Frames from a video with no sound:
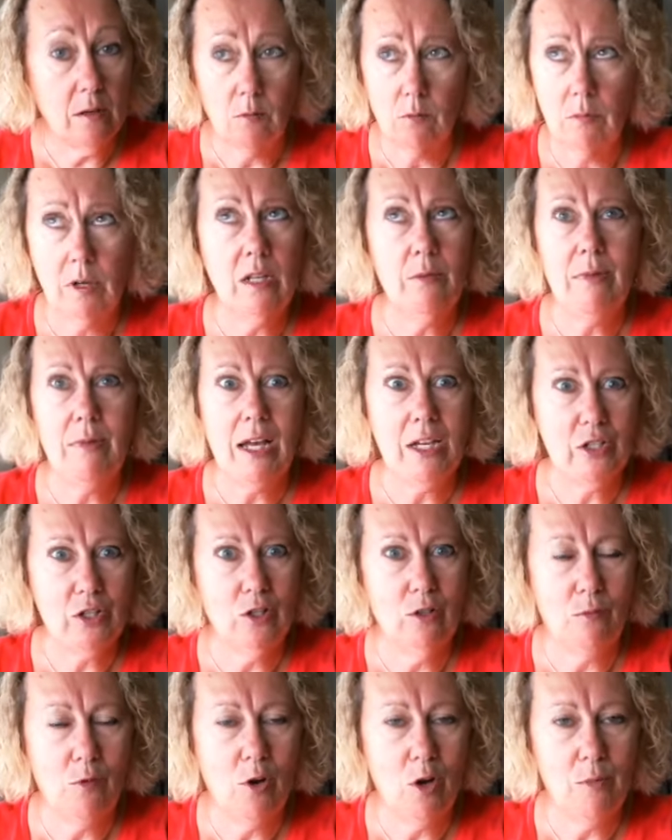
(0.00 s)
Really
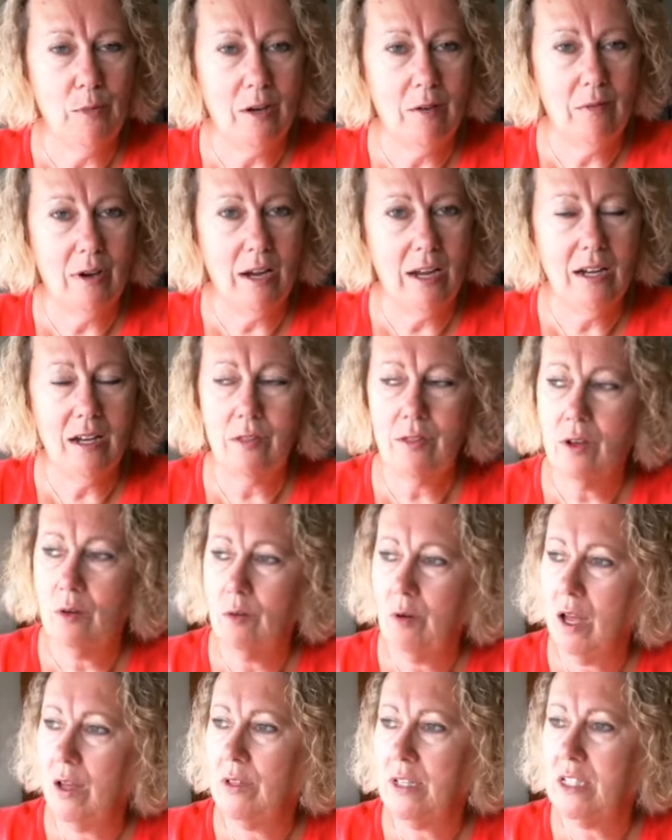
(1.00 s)
magical moment, right? And I thought,
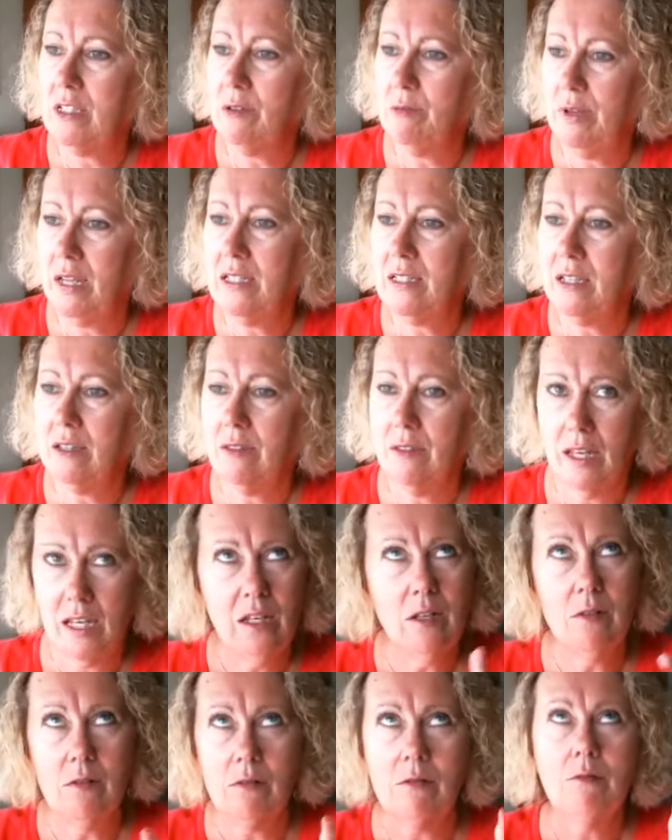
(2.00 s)
wow, that's amazing. Thank
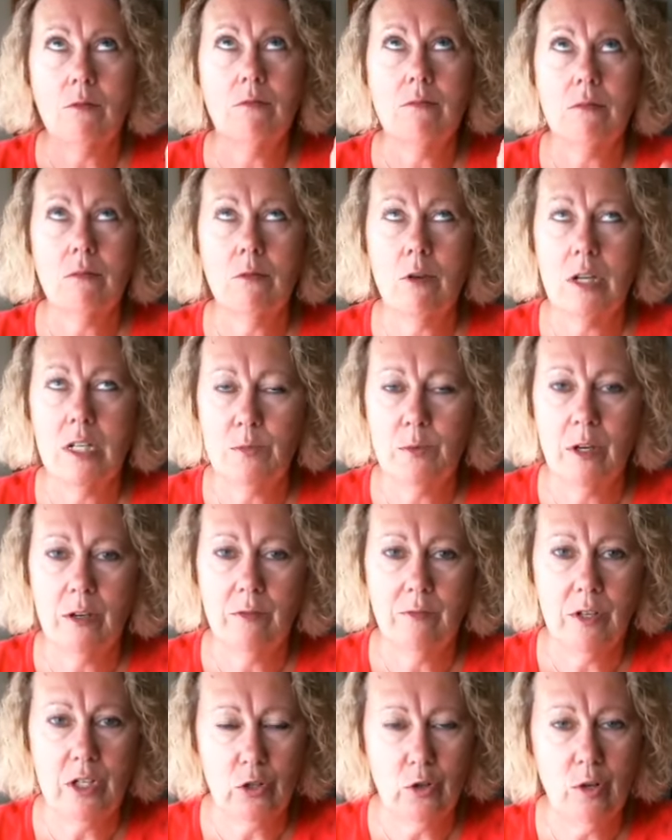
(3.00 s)
you, Great Spirit,
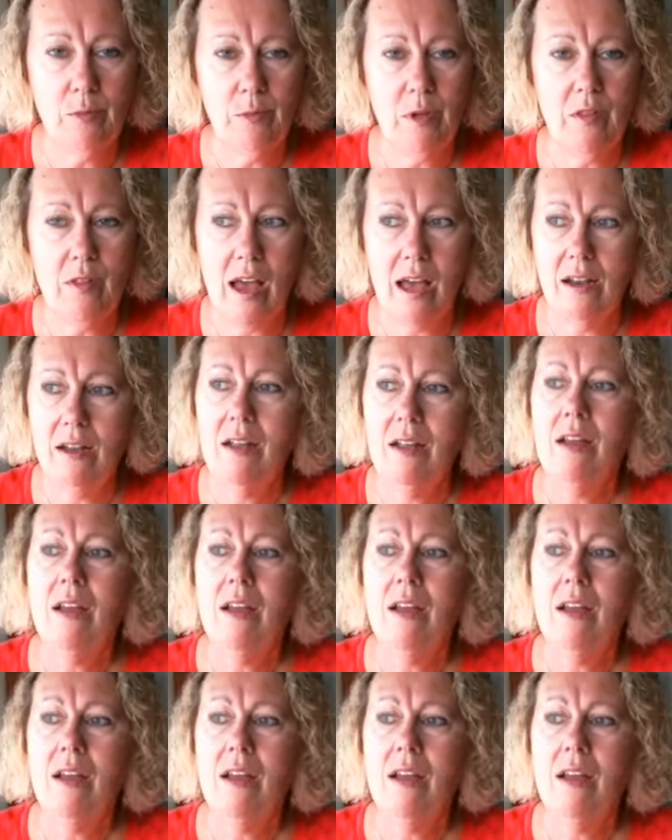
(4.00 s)
for showing me that.